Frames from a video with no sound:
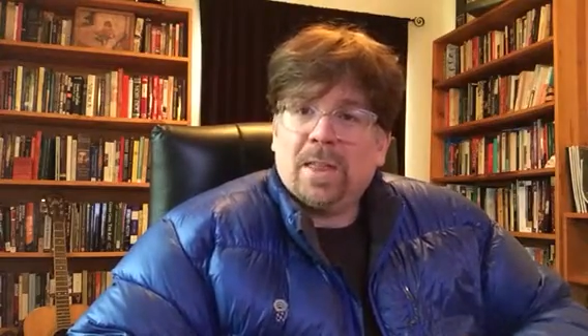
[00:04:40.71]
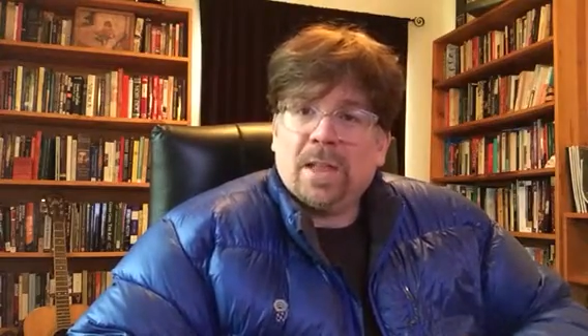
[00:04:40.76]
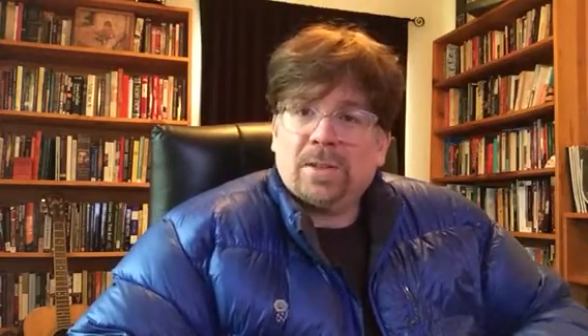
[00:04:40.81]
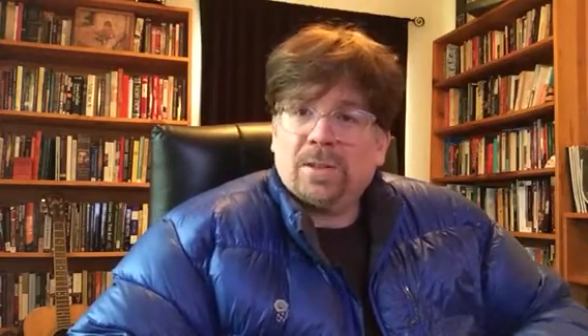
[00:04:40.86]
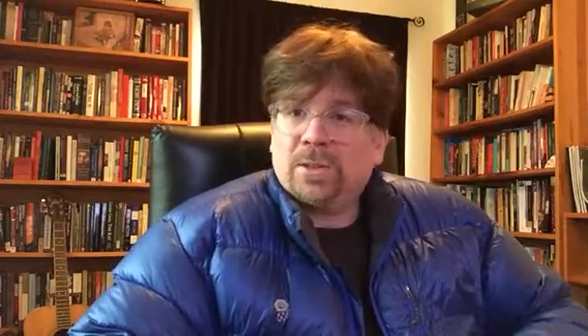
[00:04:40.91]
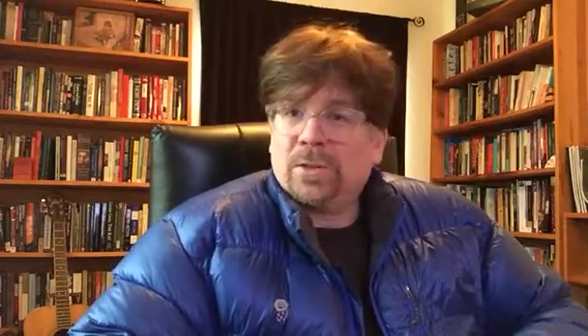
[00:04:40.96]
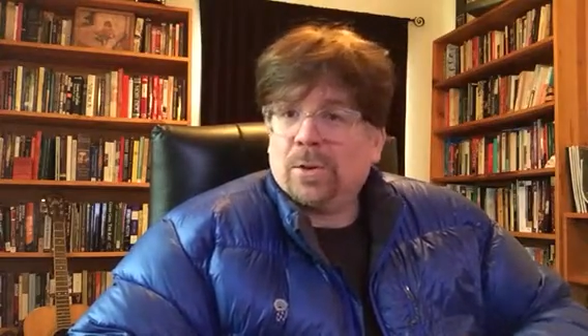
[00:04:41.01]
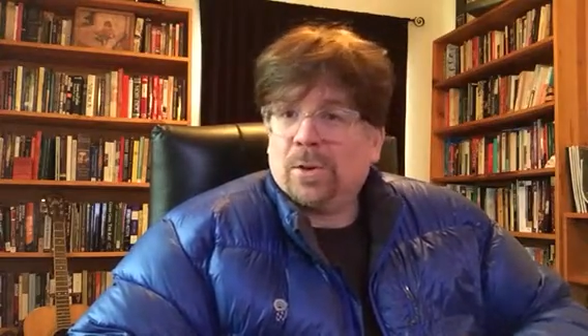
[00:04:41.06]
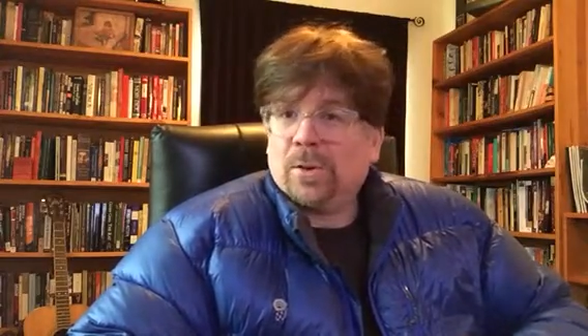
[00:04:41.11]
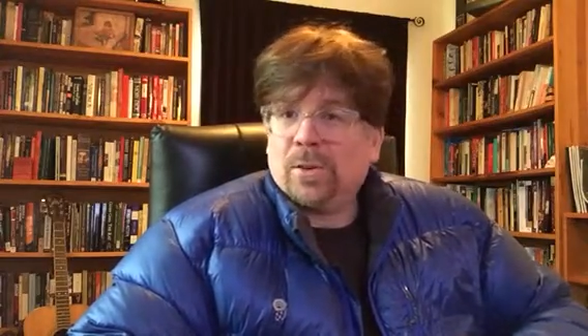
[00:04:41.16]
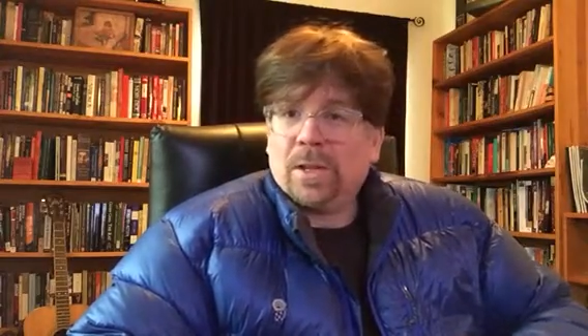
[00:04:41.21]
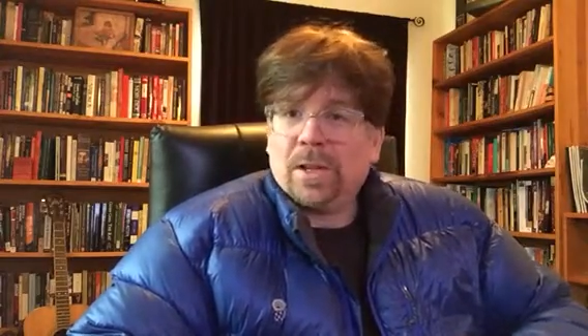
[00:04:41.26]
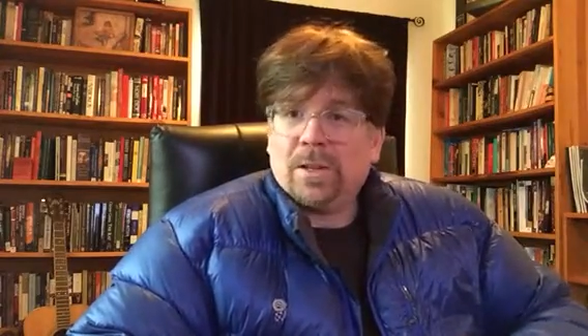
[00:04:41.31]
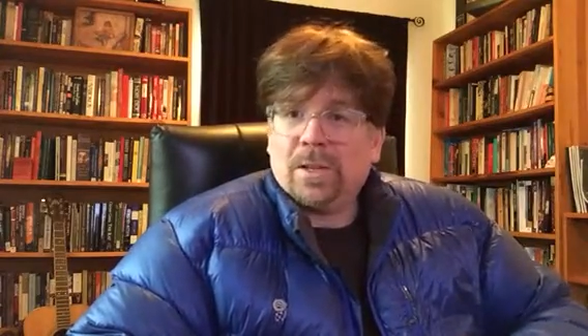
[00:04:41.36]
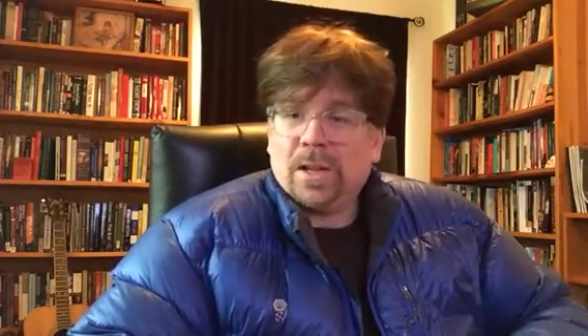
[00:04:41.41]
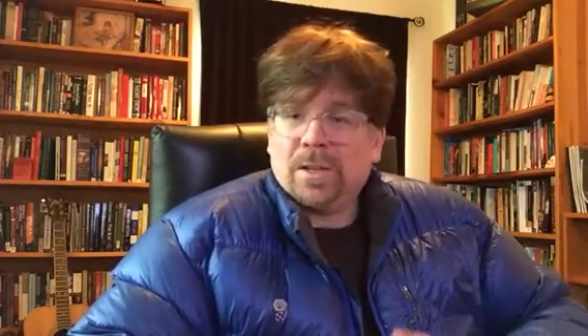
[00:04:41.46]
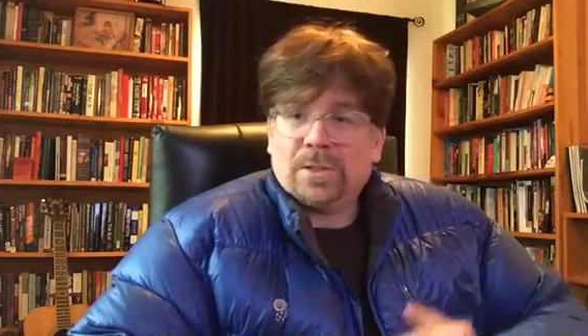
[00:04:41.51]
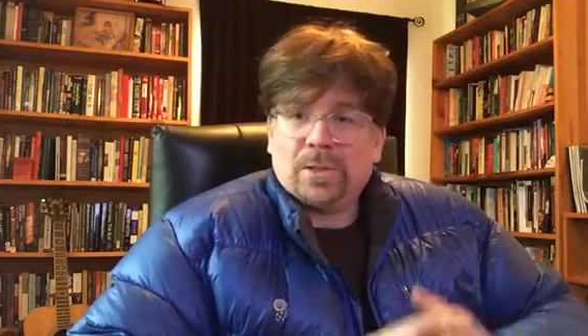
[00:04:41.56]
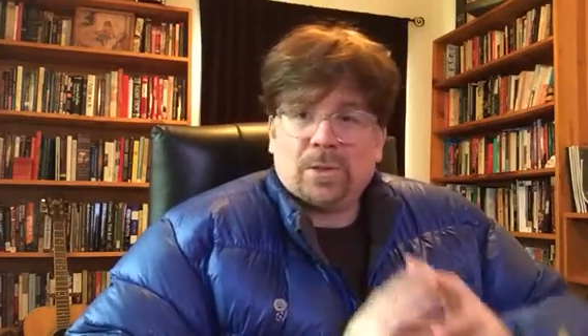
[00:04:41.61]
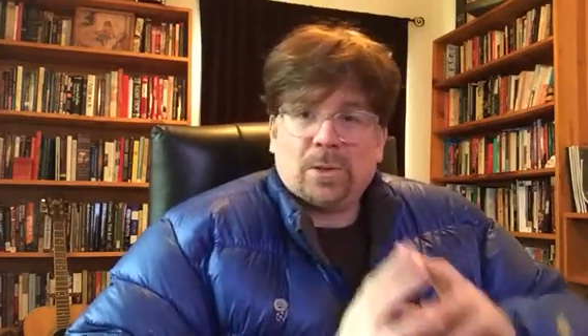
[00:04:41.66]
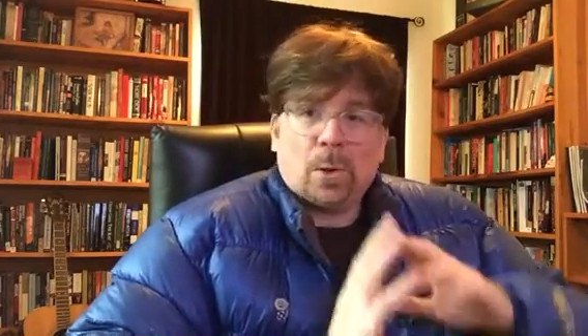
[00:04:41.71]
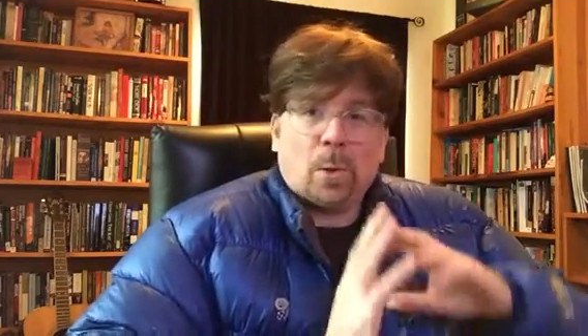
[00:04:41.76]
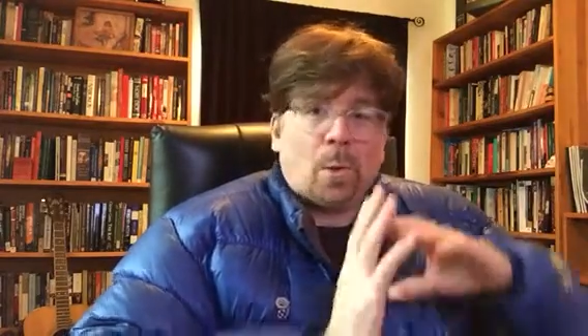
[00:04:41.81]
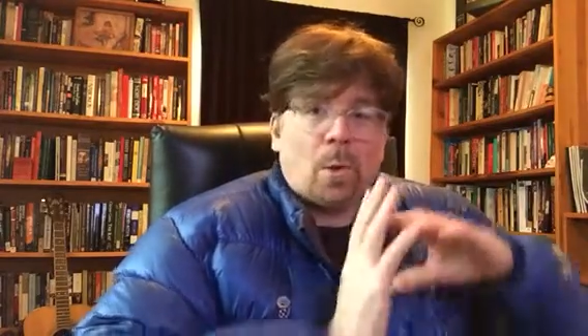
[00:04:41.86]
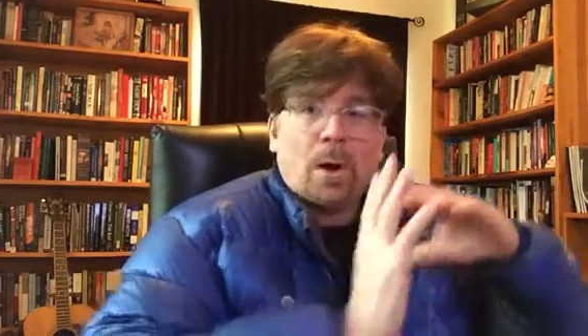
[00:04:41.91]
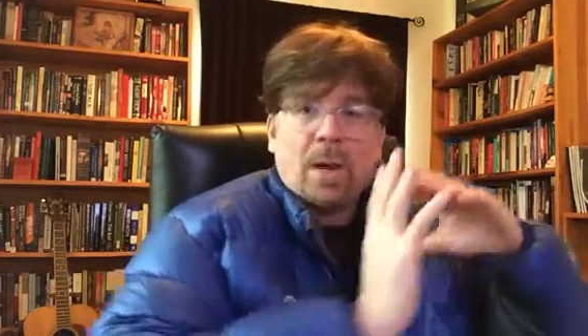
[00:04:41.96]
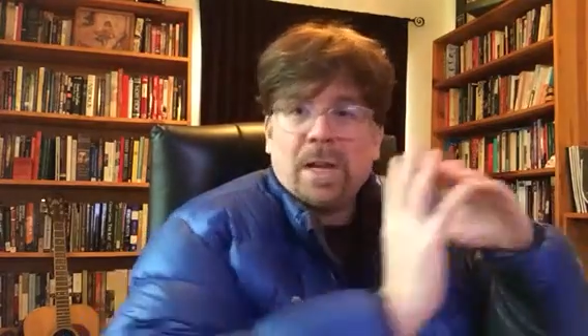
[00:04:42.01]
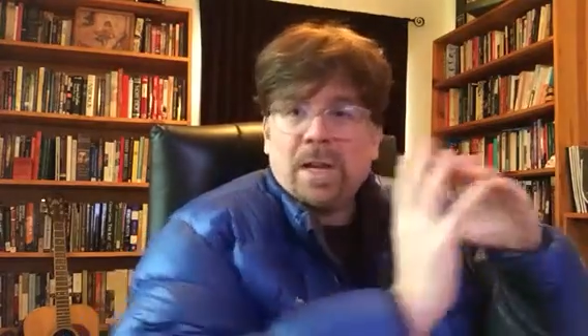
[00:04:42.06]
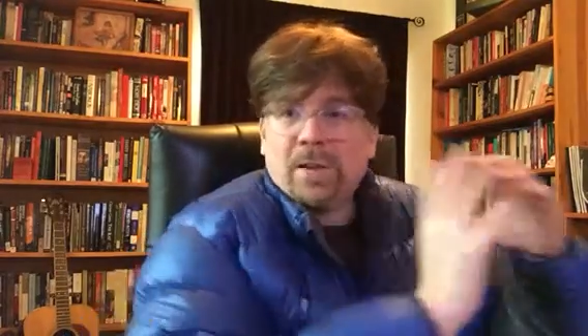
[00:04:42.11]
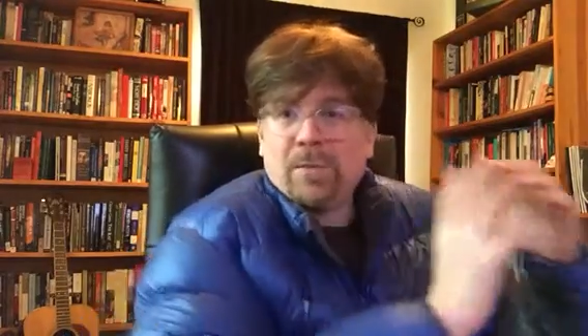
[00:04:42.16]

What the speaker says: That's a totally